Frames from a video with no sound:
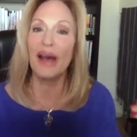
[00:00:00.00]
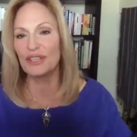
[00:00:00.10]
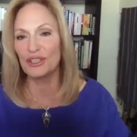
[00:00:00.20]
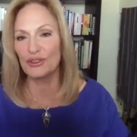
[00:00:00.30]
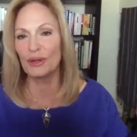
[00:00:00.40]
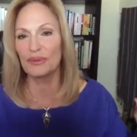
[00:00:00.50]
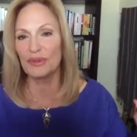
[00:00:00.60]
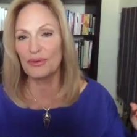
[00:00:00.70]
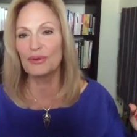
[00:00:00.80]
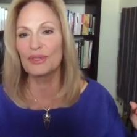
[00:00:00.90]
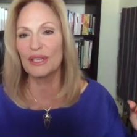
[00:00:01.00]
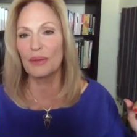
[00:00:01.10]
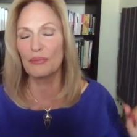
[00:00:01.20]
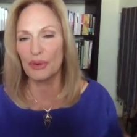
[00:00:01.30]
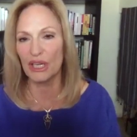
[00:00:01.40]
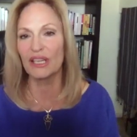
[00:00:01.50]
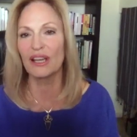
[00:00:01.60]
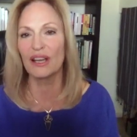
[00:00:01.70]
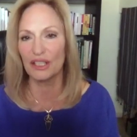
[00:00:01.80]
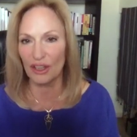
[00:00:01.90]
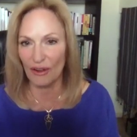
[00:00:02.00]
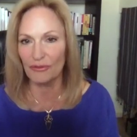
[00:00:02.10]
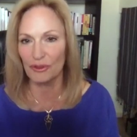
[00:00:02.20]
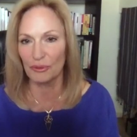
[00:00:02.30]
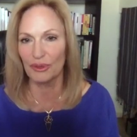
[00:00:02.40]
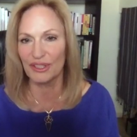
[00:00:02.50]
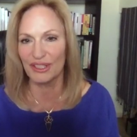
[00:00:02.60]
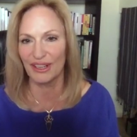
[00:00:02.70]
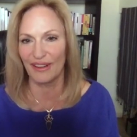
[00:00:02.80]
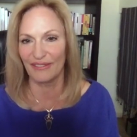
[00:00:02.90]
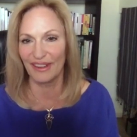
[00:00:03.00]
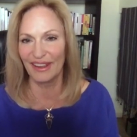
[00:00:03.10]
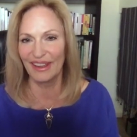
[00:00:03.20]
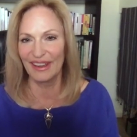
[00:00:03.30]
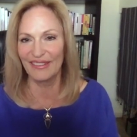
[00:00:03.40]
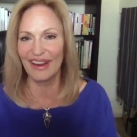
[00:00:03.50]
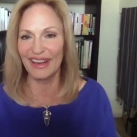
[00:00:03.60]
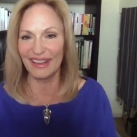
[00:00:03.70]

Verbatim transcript: to trip through some pretty uncomfortable stuff, right?